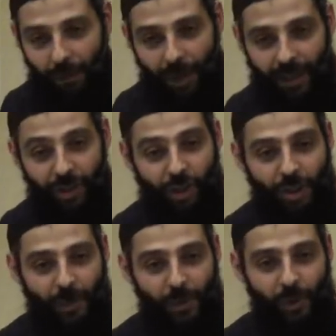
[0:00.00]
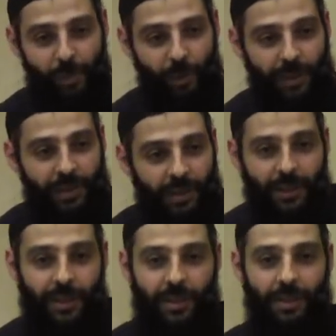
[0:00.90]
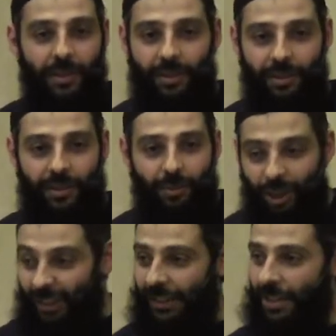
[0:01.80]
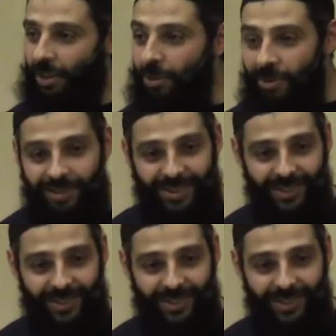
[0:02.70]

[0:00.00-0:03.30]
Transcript: Uh, my initial response will be what? Not now!